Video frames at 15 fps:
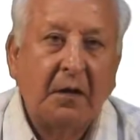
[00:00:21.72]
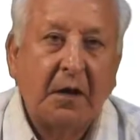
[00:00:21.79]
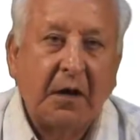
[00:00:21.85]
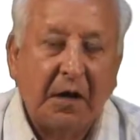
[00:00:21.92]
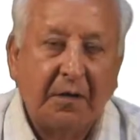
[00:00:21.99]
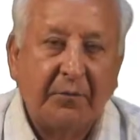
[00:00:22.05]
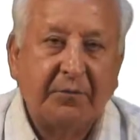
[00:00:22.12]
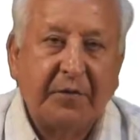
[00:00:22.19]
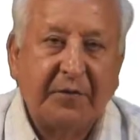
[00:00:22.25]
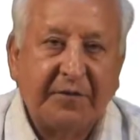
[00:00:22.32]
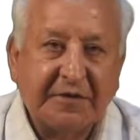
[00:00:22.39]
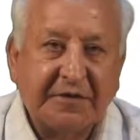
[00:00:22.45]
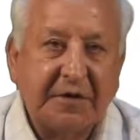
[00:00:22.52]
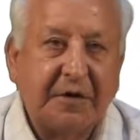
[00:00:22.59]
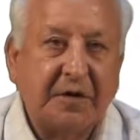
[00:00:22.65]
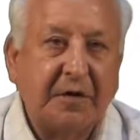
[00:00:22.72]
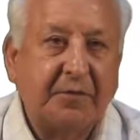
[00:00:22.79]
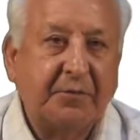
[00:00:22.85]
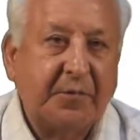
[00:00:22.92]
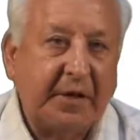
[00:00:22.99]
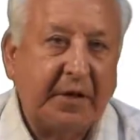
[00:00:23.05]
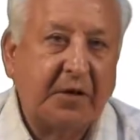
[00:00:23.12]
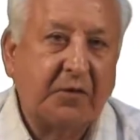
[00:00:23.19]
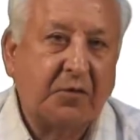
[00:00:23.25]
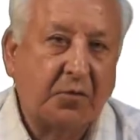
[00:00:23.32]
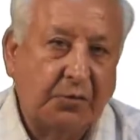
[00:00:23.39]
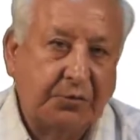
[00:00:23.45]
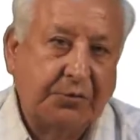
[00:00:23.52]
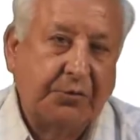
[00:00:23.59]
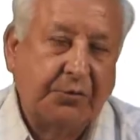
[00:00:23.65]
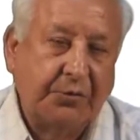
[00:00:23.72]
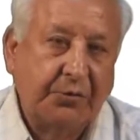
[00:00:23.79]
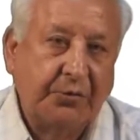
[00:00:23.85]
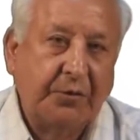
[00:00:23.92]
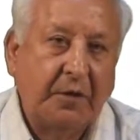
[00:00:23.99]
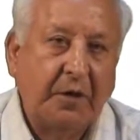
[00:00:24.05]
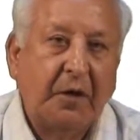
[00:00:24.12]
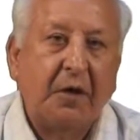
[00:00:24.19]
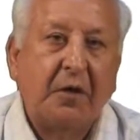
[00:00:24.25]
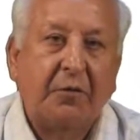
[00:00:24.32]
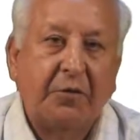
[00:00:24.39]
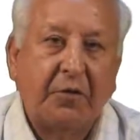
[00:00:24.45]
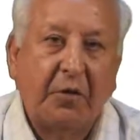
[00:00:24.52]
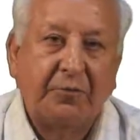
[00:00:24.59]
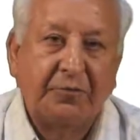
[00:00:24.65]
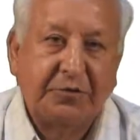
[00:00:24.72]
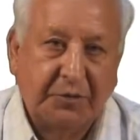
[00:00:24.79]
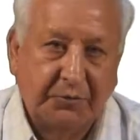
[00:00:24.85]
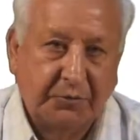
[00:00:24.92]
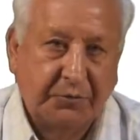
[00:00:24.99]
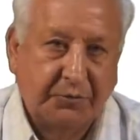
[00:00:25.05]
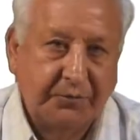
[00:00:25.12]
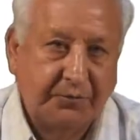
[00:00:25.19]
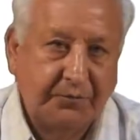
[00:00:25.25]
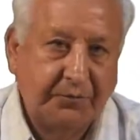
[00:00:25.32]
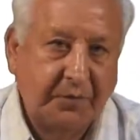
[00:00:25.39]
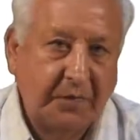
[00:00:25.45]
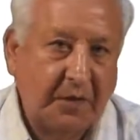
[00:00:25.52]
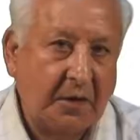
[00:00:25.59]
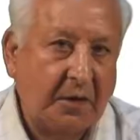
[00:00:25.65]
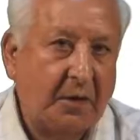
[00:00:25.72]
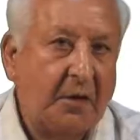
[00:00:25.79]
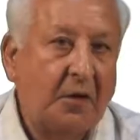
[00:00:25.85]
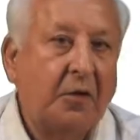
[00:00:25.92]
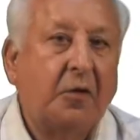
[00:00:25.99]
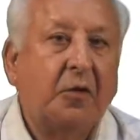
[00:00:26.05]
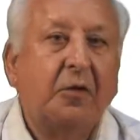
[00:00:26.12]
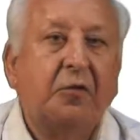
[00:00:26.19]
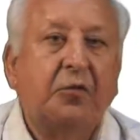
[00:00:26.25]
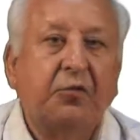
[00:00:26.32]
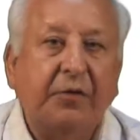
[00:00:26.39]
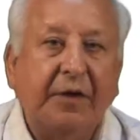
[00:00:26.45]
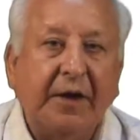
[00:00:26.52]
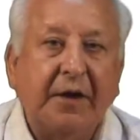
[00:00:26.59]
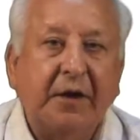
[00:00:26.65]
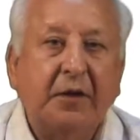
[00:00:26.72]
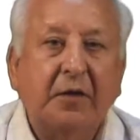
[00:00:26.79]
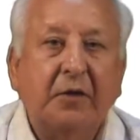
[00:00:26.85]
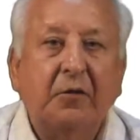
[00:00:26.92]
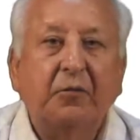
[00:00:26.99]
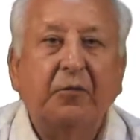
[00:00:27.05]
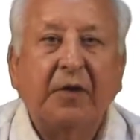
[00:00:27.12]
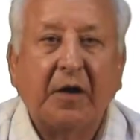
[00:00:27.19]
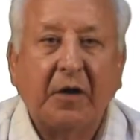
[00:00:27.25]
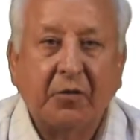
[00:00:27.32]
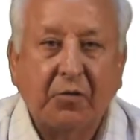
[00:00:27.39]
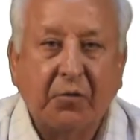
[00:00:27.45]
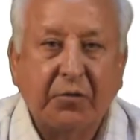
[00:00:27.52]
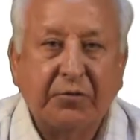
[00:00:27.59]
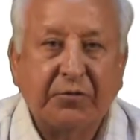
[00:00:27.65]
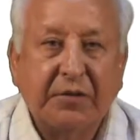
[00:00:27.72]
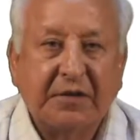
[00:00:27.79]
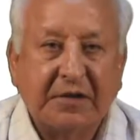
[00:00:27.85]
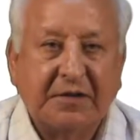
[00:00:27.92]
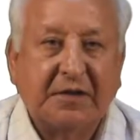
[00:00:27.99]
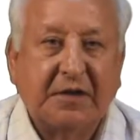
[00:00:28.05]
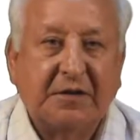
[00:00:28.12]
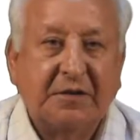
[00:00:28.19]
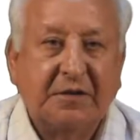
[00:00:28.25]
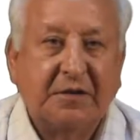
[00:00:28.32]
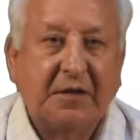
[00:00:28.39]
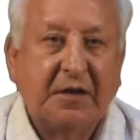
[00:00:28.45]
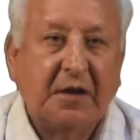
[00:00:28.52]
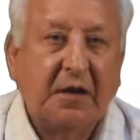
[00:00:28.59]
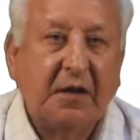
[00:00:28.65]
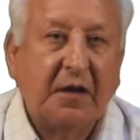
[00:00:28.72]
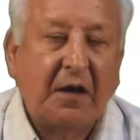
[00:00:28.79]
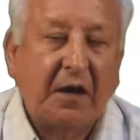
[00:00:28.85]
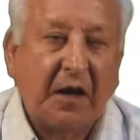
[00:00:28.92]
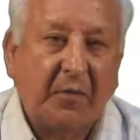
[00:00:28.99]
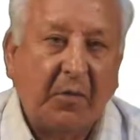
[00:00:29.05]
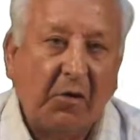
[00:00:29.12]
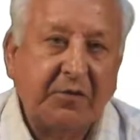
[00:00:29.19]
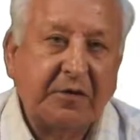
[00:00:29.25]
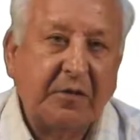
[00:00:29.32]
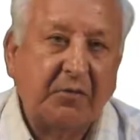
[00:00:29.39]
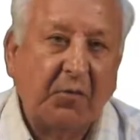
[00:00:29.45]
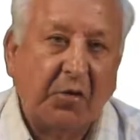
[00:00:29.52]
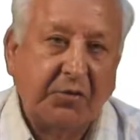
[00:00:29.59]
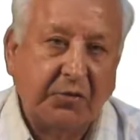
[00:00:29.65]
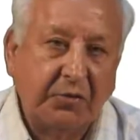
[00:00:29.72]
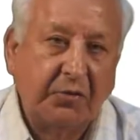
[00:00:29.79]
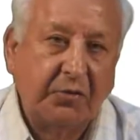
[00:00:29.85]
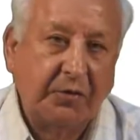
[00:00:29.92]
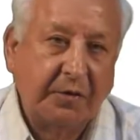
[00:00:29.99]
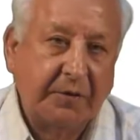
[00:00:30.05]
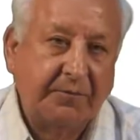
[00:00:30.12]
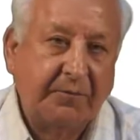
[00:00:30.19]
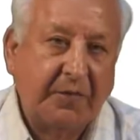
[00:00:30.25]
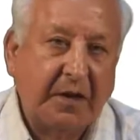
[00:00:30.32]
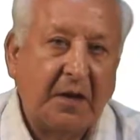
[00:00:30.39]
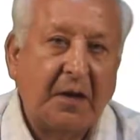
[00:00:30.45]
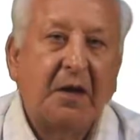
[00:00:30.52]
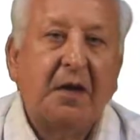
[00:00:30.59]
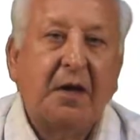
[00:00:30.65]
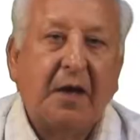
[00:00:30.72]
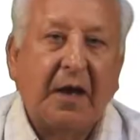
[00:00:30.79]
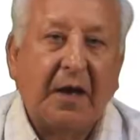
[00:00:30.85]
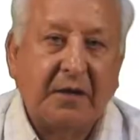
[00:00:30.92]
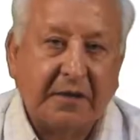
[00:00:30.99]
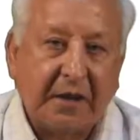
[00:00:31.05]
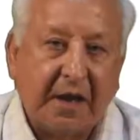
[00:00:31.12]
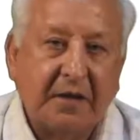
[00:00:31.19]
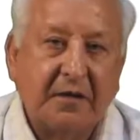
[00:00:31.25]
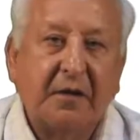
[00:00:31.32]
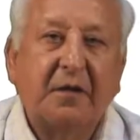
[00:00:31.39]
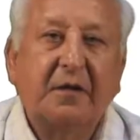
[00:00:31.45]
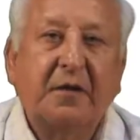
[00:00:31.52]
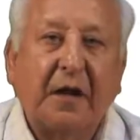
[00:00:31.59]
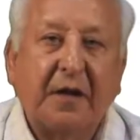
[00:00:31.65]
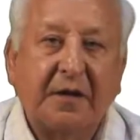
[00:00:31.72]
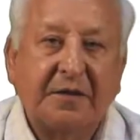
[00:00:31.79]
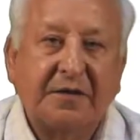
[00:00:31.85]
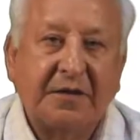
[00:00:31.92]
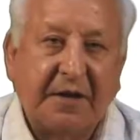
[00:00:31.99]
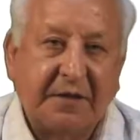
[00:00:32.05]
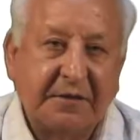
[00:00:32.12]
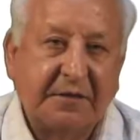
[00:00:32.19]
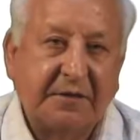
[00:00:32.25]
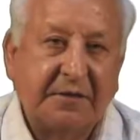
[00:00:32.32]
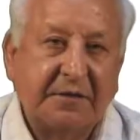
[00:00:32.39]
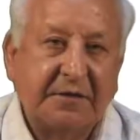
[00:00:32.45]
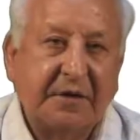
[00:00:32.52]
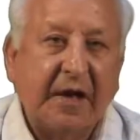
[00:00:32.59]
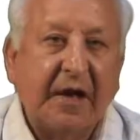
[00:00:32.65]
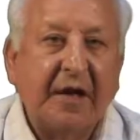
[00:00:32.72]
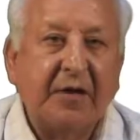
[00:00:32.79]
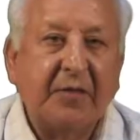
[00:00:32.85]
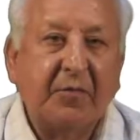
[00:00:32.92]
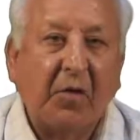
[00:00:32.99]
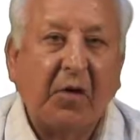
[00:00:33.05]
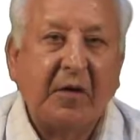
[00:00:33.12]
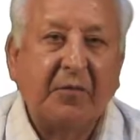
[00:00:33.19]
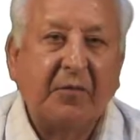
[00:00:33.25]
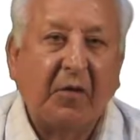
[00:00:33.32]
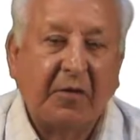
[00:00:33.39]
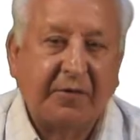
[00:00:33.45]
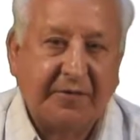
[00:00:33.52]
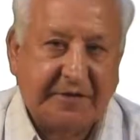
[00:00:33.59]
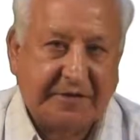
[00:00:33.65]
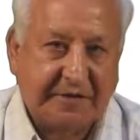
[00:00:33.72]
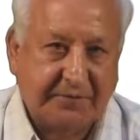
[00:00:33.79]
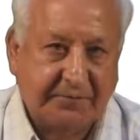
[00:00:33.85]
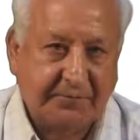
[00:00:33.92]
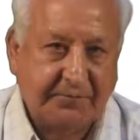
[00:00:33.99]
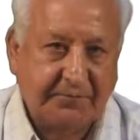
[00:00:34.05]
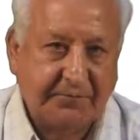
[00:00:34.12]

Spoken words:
I am Professor P03 from Jammu. Today we are going to discuss about a module entitled Color Centers and Polymorphism